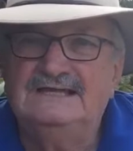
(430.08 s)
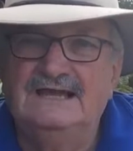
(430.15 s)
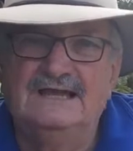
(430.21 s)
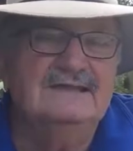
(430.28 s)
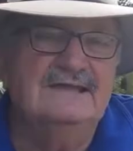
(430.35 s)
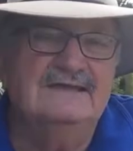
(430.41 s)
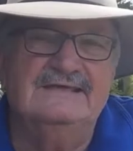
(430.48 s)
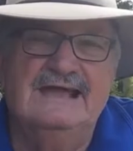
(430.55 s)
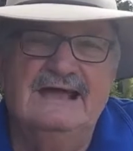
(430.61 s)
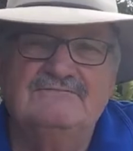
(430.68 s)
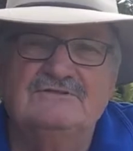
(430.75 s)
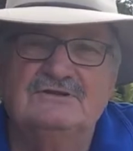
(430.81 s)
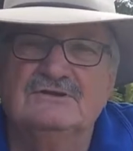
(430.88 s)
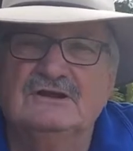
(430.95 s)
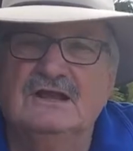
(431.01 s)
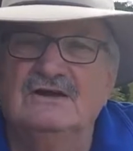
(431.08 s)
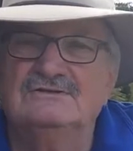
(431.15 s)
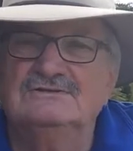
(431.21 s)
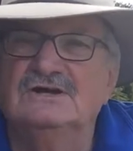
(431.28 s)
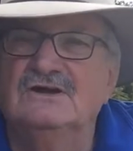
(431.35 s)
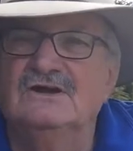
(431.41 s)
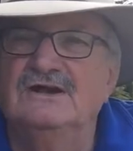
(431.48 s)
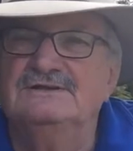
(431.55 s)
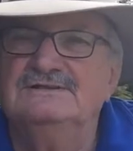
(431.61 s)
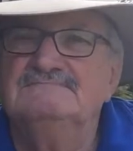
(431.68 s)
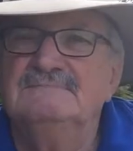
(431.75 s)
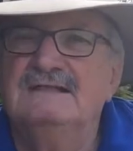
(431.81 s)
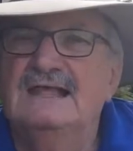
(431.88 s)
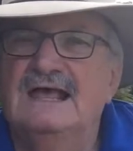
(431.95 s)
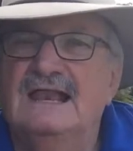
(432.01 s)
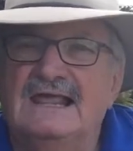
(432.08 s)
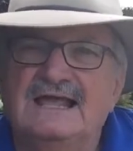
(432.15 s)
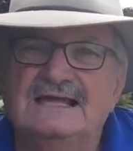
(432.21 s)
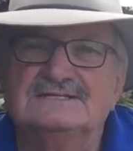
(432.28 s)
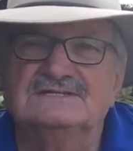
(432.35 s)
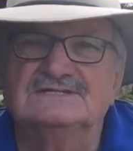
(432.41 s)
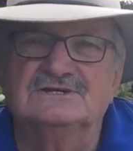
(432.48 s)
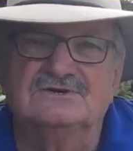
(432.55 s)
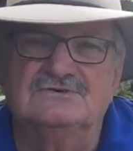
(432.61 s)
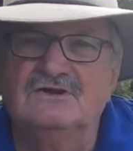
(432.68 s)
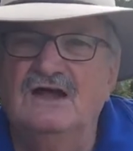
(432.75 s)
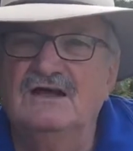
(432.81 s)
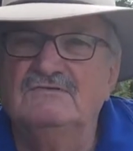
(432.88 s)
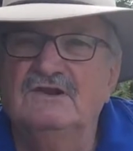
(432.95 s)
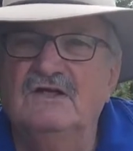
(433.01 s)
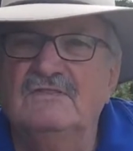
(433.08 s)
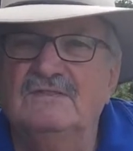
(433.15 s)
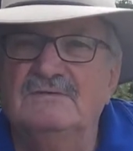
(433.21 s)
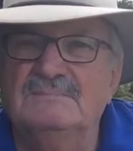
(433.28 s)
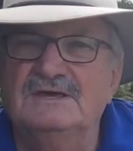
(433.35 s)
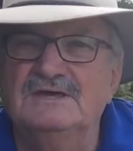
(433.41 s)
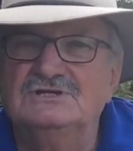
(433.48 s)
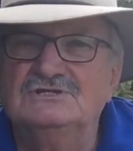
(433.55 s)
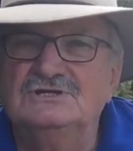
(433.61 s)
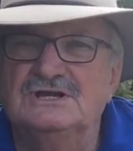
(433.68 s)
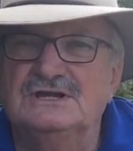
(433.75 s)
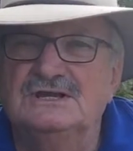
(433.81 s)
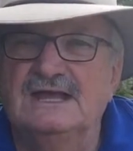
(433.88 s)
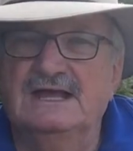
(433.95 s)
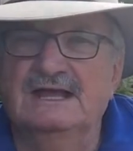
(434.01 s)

Okay, the afternoon low tide allows us to drive along the beach and